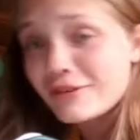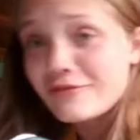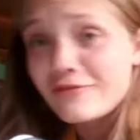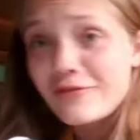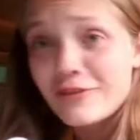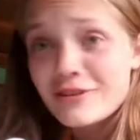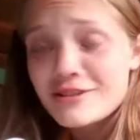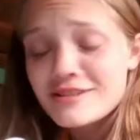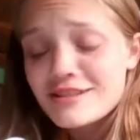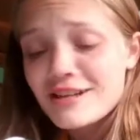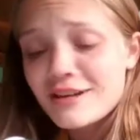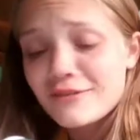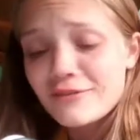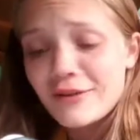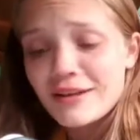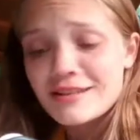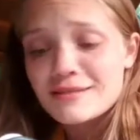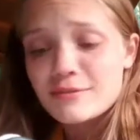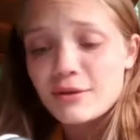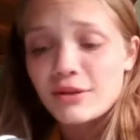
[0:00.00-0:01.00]
First off,
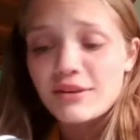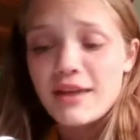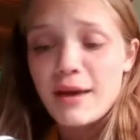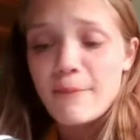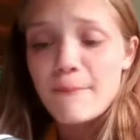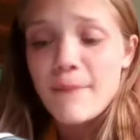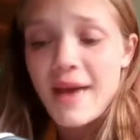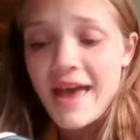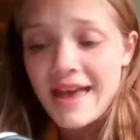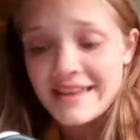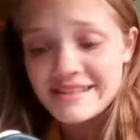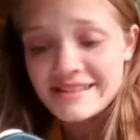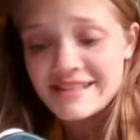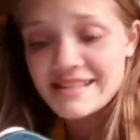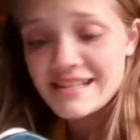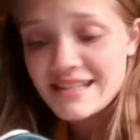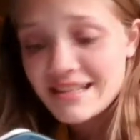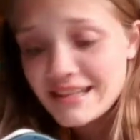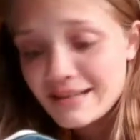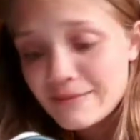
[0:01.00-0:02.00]
I spelled that
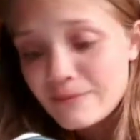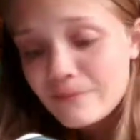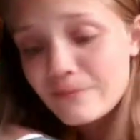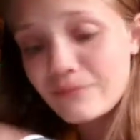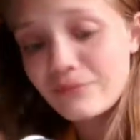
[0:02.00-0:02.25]
pesting